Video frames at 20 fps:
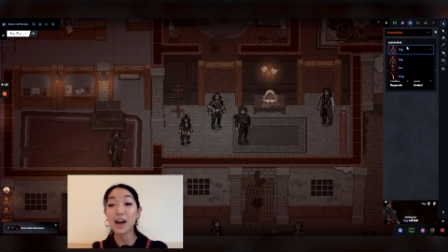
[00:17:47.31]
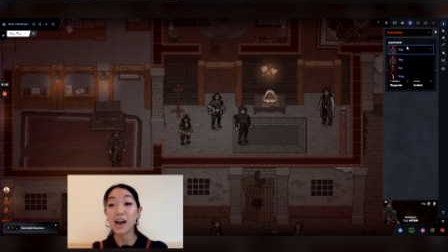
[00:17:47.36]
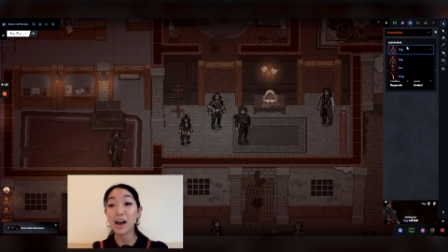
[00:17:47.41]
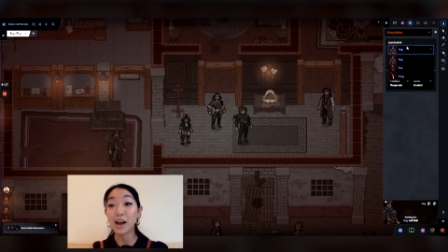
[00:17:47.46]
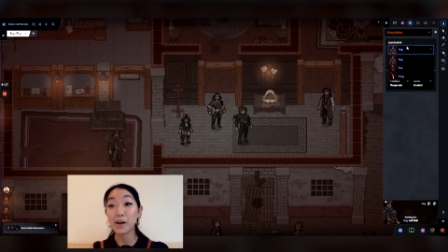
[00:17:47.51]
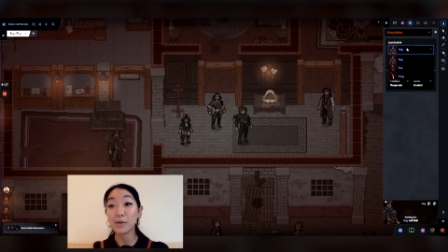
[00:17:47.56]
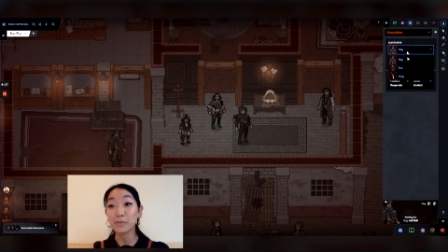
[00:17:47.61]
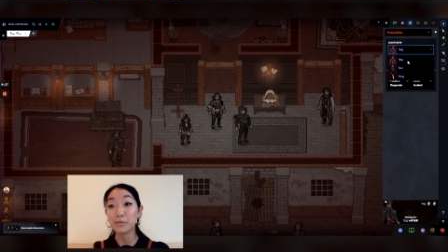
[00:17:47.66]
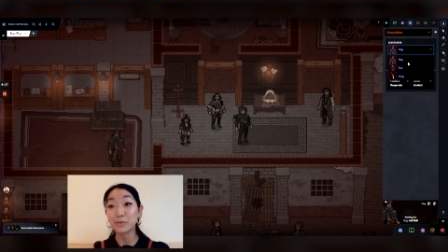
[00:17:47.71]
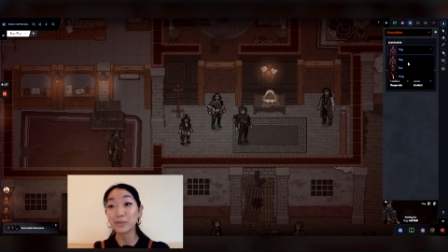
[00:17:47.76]

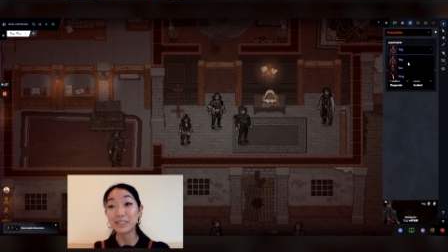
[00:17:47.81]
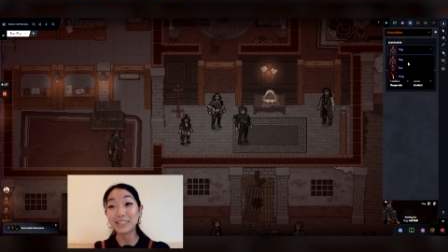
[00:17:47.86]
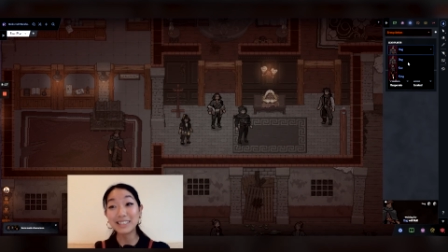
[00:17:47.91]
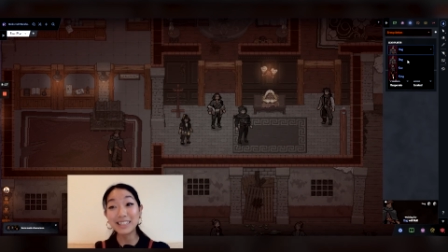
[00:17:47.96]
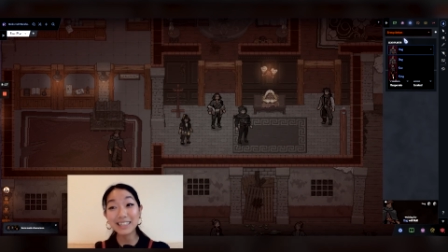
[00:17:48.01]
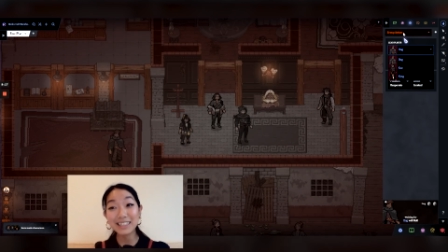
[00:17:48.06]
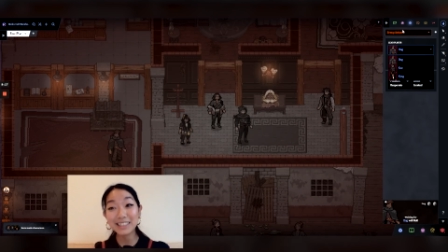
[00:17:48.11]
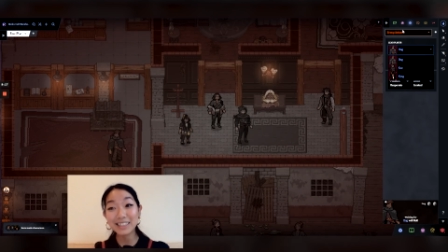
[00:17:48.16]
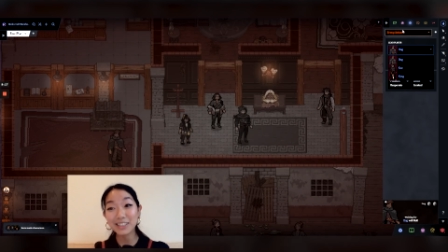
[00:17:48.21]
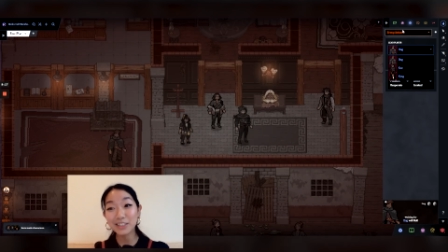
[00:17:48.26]

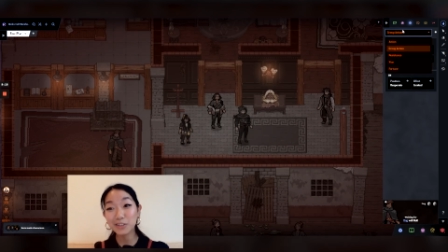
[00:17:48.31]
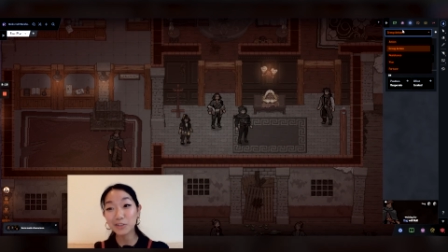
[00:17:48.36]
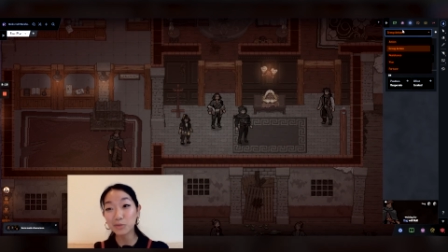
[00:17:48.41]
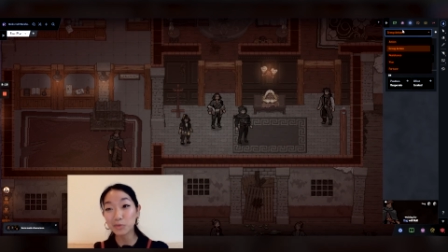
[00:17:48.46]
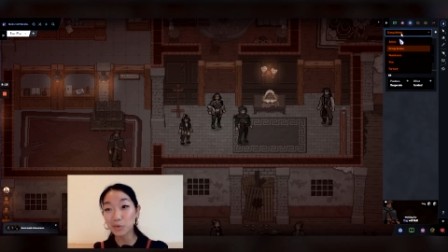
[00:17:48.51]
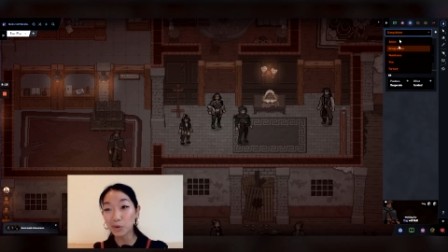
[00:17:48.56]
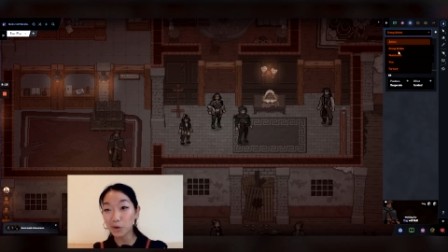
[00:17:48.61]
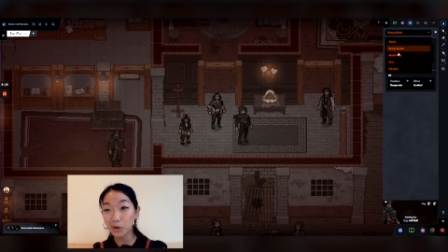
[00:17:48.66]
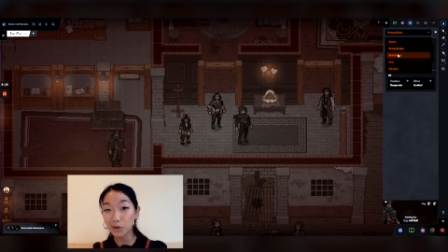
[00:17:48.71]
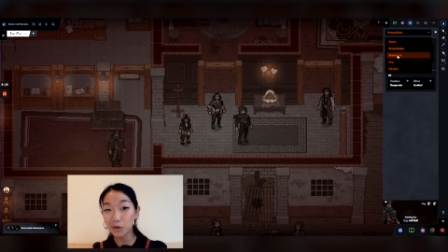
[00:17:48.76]
resistance
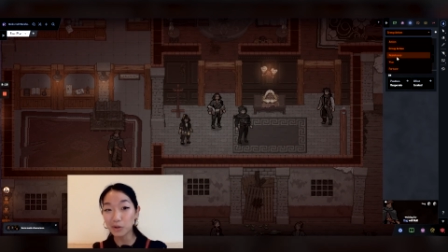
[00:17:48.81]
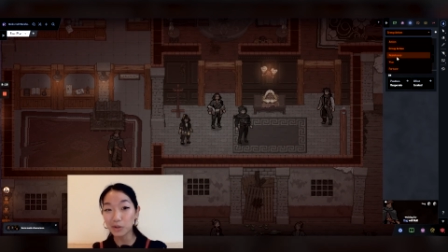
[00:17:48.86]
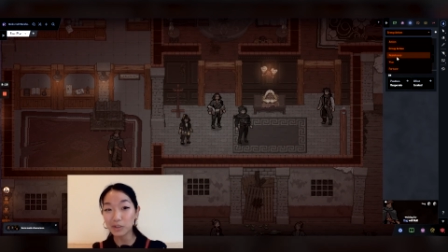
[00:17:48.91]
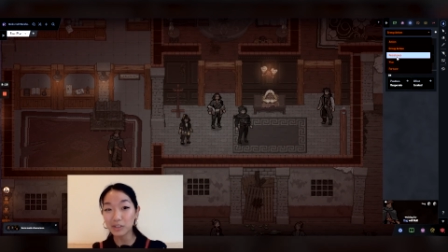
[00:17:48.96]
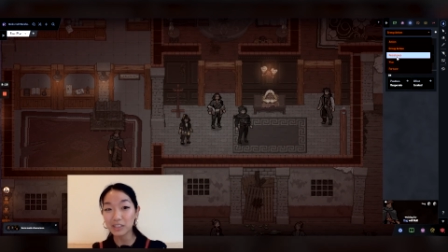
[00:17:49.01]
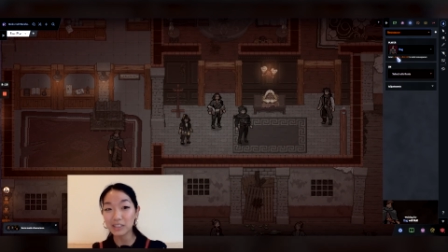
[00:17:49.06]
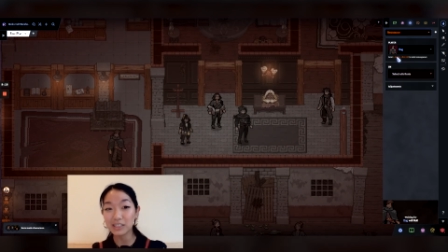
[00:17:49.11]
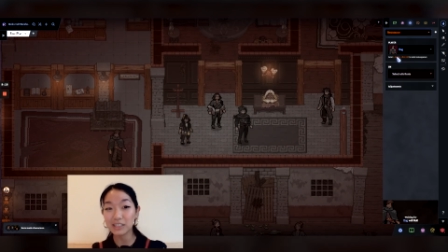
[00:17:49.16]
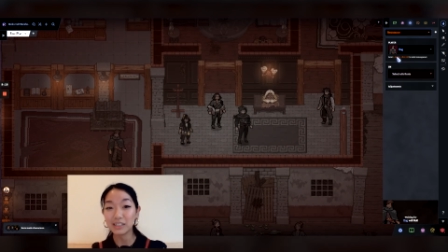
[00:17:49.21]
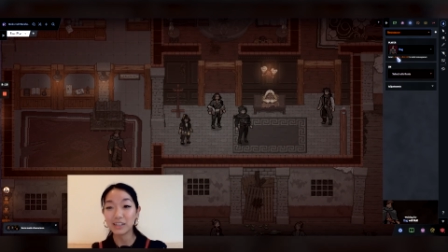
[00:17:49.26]

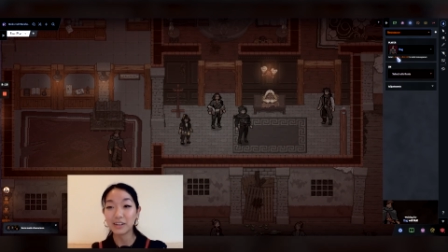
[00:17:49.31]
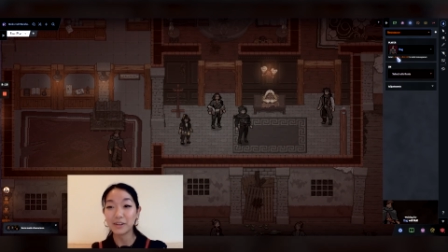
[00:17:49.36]
rolls,